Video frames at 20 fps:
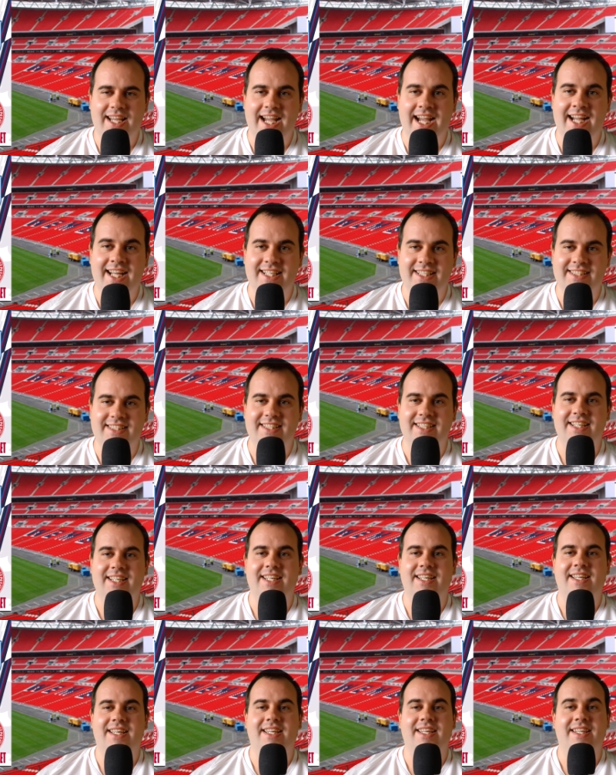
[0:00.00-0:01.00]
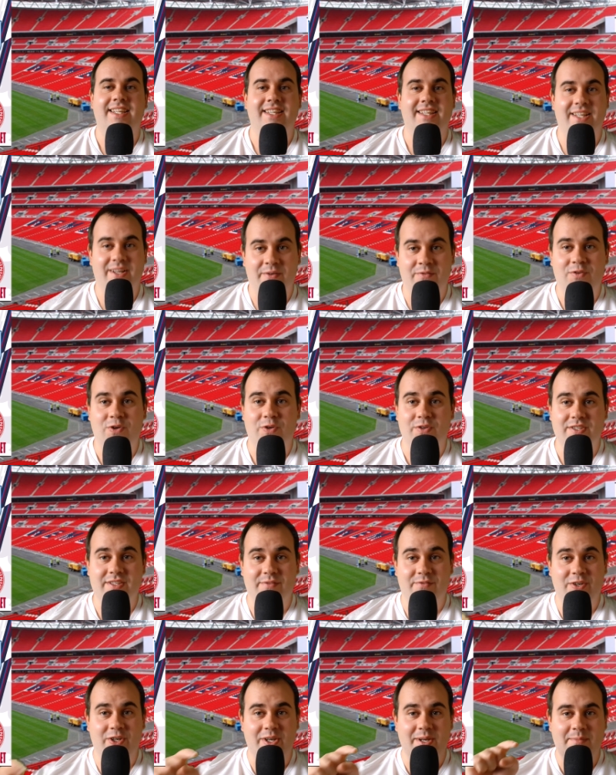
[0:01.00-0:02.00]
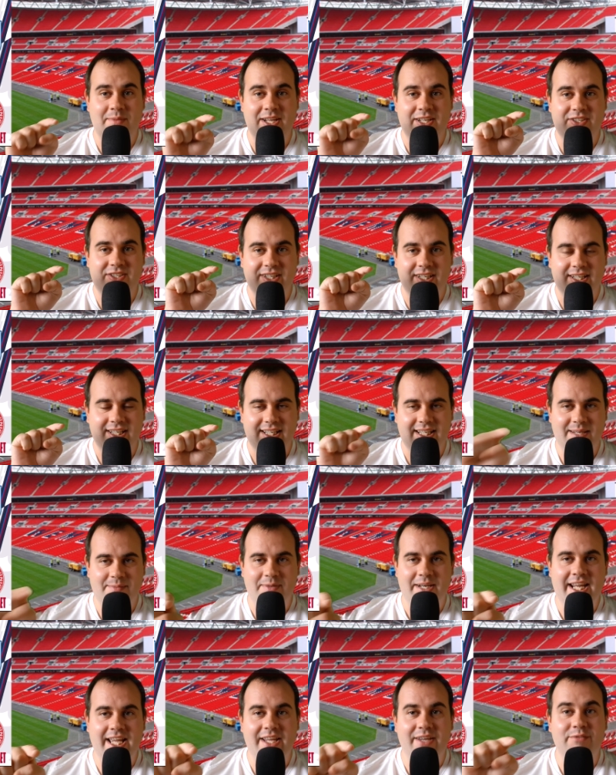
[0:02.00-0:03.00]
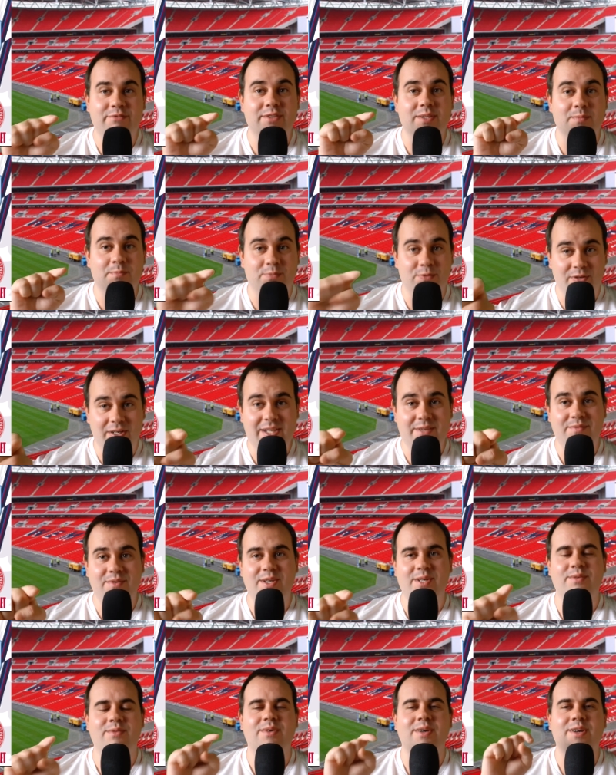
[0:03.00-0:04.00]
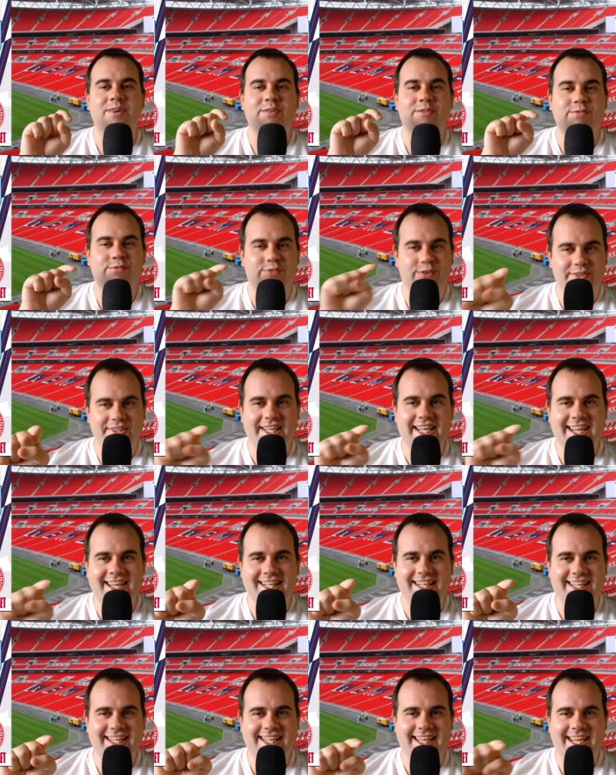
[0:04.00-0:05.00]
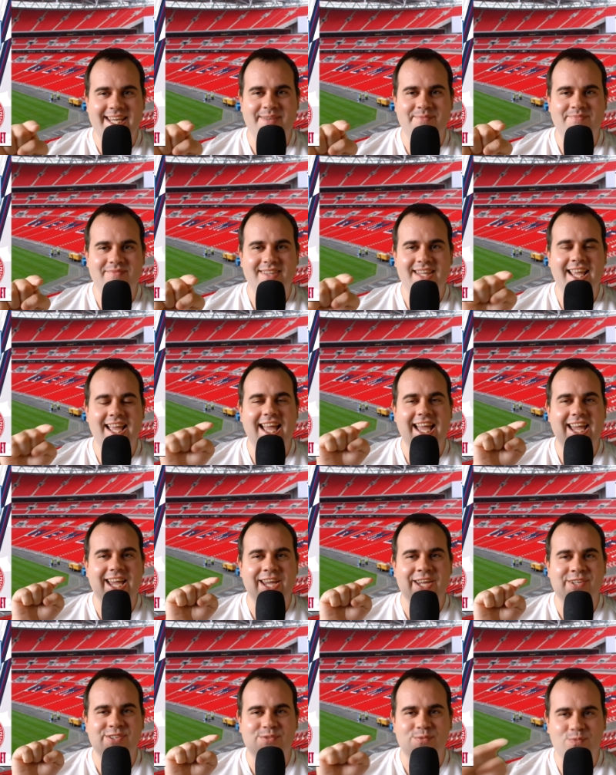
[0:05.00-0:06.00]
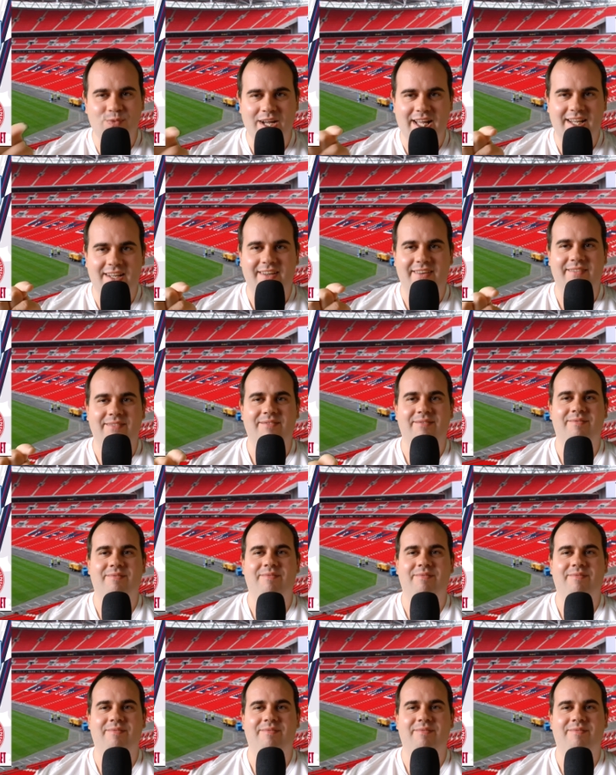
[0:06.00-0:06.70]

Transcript: And of course, I forgot to mention, keep an eye out for the preview for the Italy game as well.